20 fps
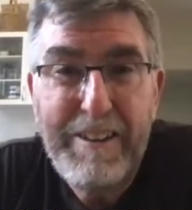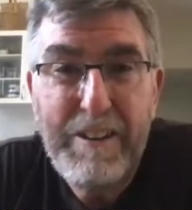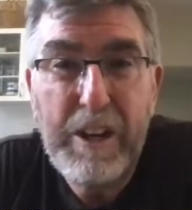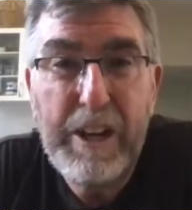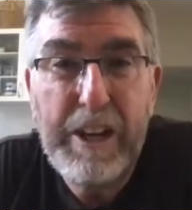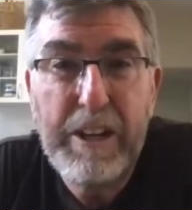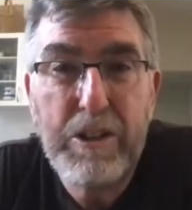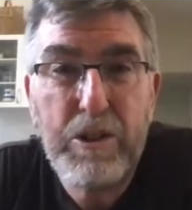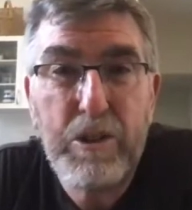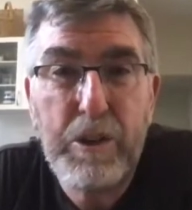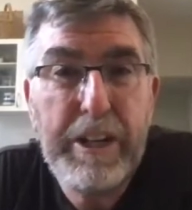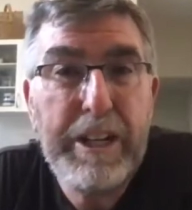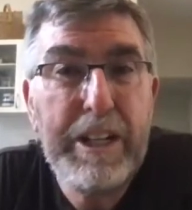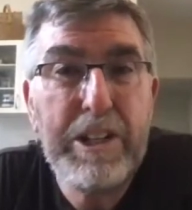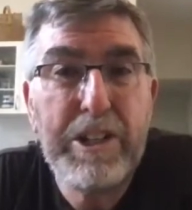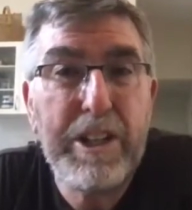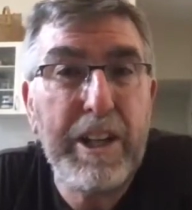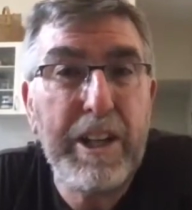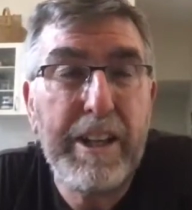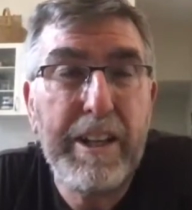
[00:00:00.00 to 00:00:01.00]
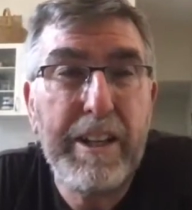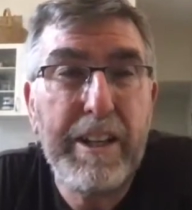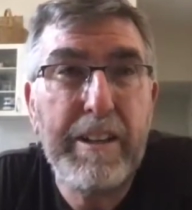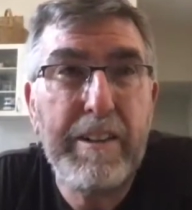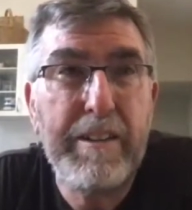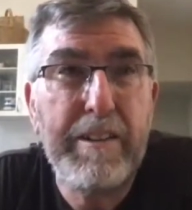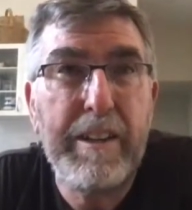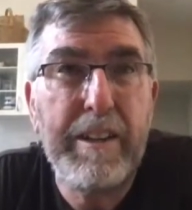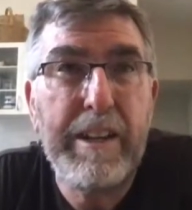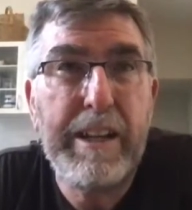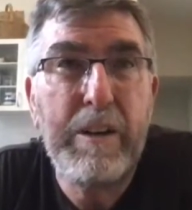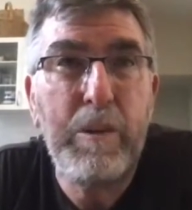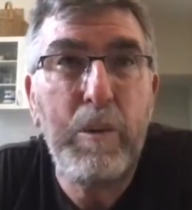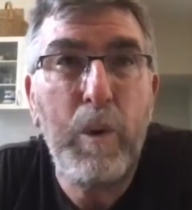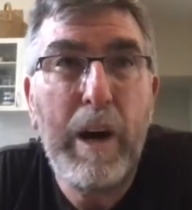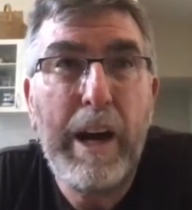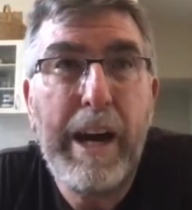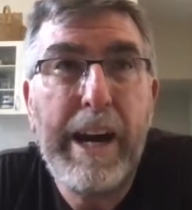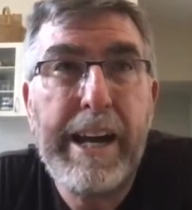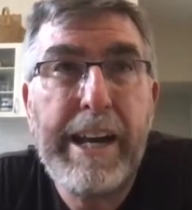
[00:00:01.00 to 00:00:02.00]
going to treat each other in a
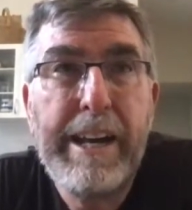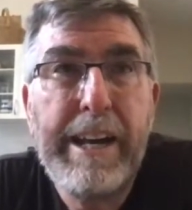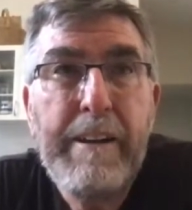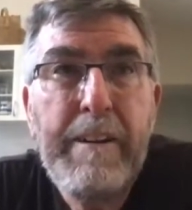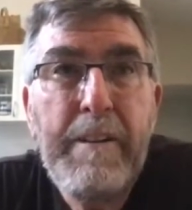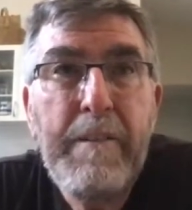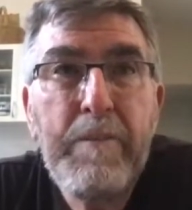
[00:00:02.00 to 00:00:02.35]
way